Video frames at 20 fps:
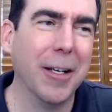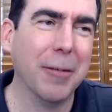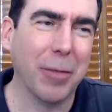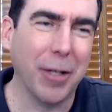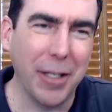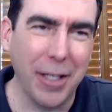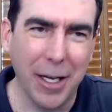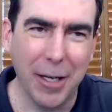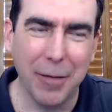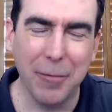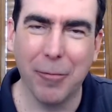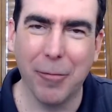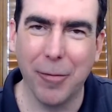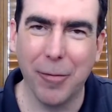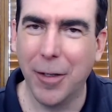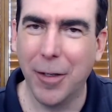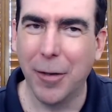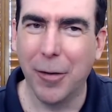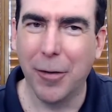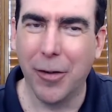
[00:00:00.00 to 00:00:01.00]
But yet,
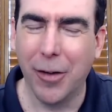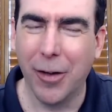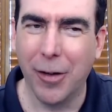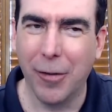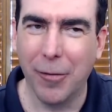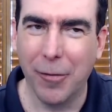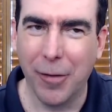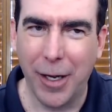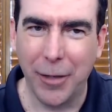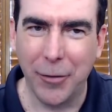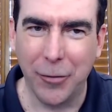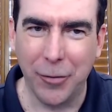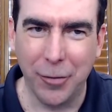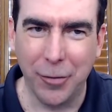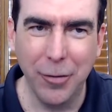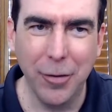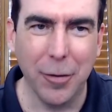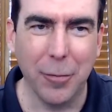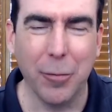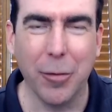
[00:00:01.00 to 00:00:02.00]
you know, as
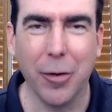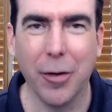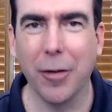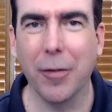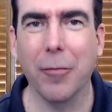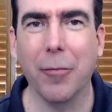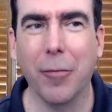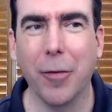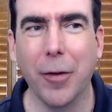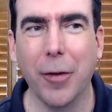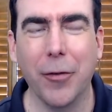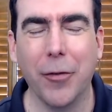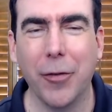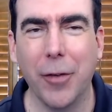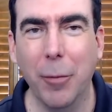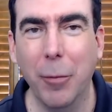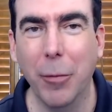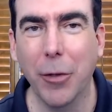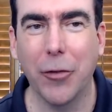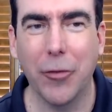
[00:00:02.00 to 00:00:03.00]
you know, Merlin, when
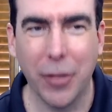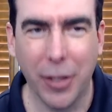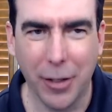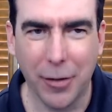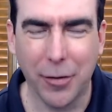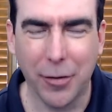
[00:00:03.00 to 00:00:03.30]
stimulus checks